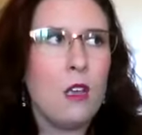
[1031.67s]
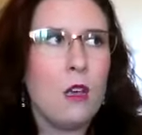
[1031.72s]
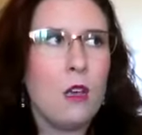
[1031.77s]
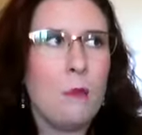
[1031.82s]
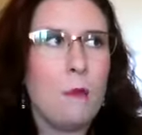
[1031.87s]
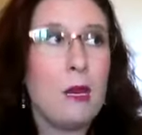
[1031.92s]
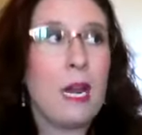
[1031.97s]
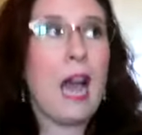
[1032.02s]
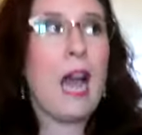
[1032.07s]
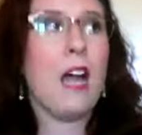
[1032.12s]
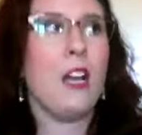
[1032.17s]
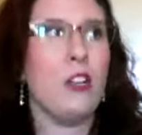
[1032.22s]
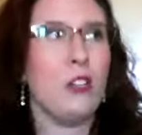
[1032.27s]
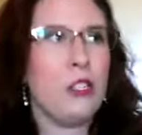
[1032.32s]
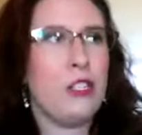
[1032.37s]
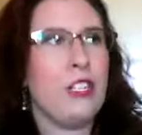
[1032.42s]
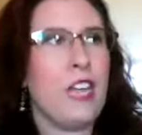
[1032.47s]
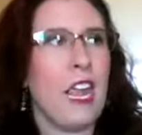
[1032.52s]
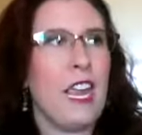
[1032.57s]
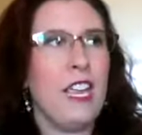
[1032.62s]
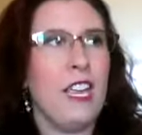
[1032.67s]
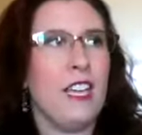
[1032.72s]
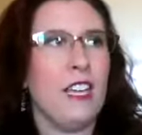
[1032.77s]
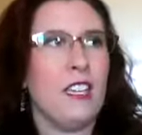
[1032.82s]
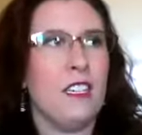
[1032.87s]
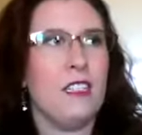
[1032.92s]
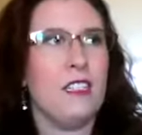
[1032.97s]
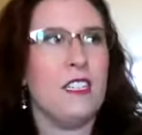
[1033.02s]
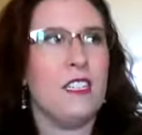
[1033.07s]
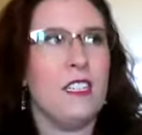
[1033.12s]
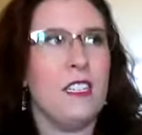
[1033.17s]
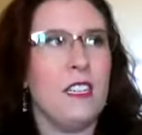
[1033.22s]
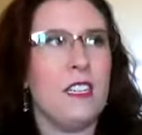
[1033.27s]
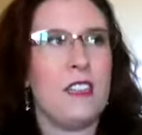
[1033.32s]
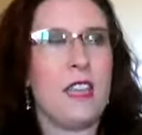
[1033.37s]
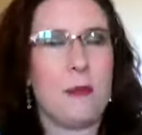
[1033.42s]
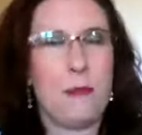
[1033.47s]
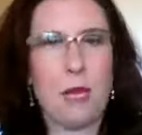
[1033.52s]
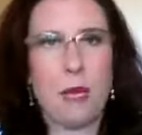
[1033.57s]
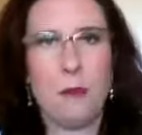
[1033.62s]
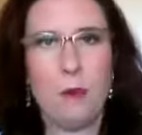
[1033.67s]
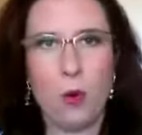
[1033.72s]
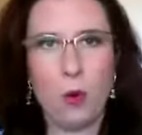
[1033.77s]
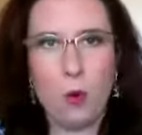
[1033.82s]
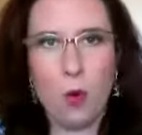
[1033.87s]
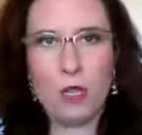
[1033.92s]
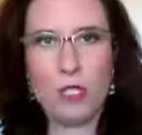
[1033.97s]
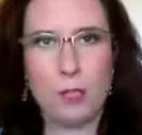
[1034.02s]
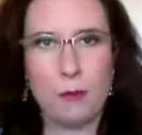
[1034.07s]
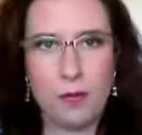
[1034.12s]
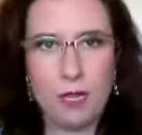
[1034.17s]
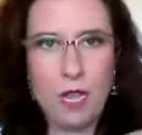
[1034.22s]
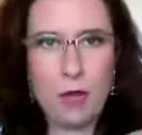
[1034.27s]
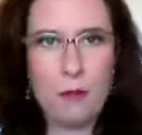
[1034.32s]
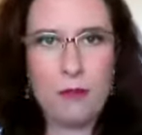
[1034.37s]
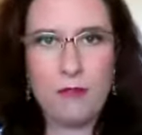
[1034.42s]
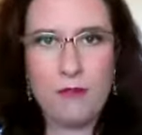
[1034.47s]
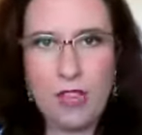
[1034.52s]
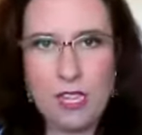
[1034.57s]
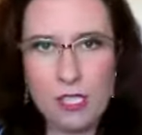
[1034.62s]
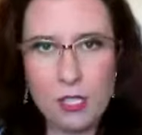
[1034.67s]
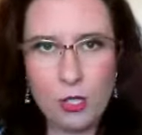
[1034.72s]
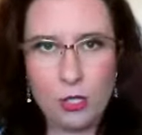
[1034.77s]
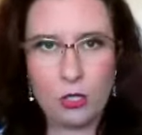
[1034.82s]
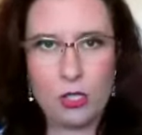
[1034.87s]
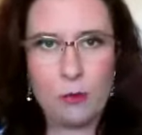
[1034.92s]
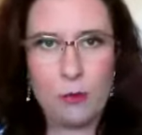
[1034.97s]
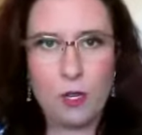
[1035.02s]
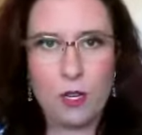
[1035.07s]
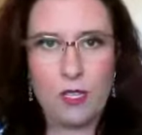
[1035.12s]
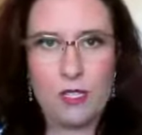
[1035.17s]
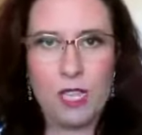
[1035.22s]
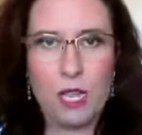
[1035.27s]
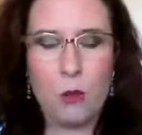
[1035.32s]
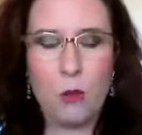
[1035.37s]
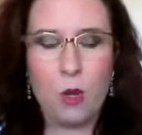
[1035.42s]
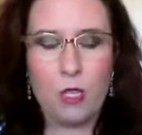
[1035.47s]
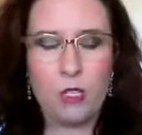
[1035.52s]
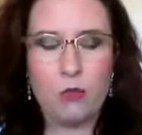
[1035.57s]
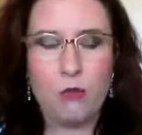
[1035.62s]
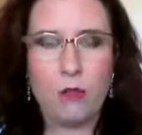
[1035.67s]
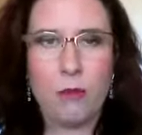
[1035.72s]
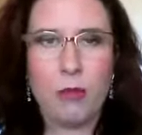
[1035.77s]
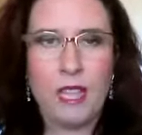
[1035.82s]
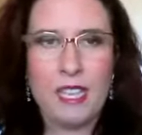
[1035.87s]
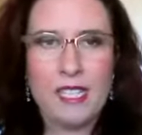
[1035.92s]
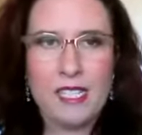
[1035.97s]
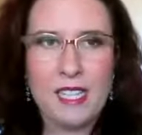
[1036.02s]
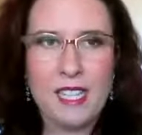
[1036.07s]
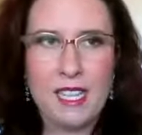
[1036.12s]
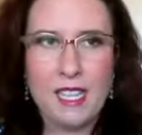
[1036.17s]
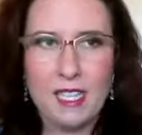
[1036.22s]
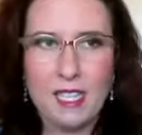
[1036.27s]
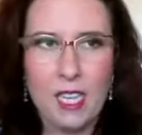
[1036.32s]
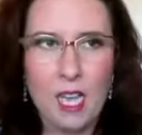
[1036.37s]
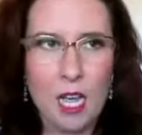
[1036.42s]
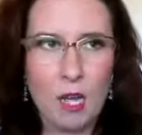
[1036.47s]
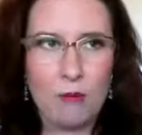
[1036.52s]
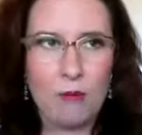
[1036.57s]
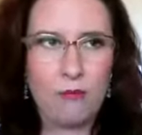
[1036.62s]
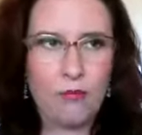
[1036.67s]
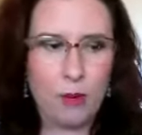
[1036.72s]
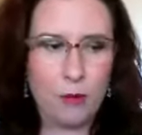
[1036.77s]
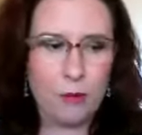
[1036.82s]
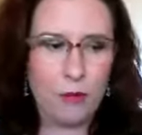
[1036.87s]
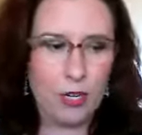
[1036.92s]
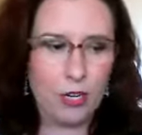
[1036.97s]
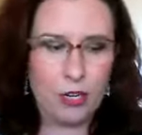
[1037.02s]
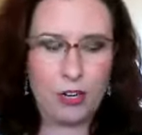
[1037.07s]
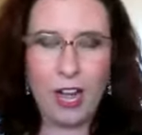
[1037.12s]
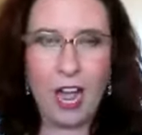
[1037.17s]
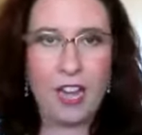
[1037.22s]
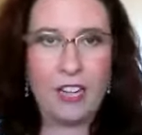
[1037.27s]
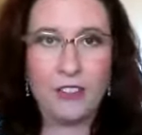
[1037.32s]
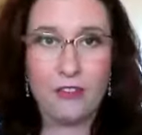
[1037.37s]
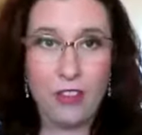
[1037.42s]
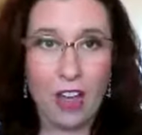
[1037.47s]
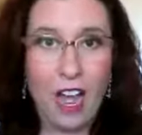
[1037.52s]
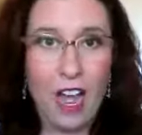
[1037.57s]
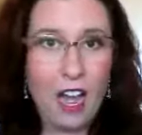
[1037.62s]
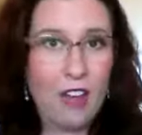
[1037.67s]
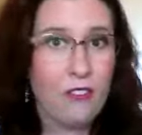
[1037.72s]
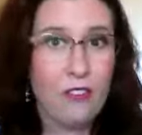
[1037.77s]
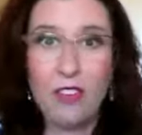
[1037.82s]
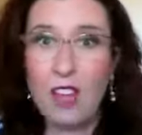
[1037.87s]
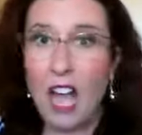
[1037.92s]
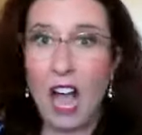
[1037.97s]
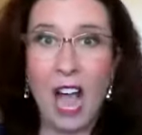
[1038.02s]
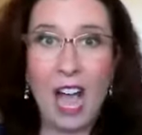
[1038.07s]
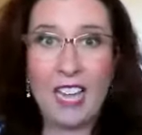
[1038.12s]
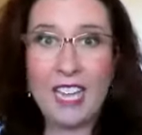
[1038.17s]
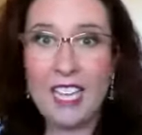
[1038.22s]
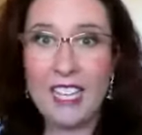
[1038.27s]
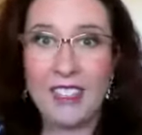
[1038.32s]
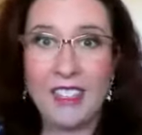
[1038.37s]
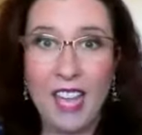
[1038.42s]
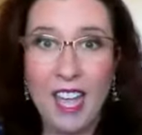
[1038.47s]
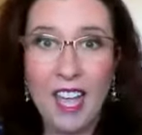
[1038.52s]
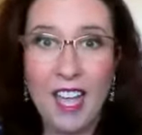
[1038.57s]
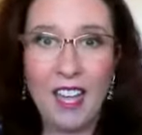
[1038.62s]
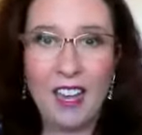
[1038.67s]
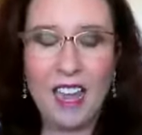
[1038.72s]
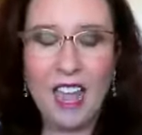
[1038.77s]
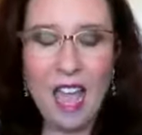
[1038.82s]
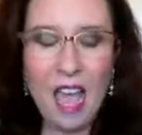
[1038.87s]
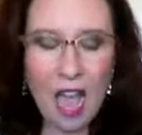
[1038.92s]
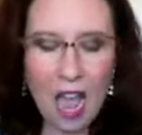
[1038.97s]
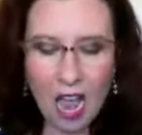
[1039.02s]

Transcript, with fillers: but i understand that people want to become investors because they want to replace the income from their 9 to 5 I get that.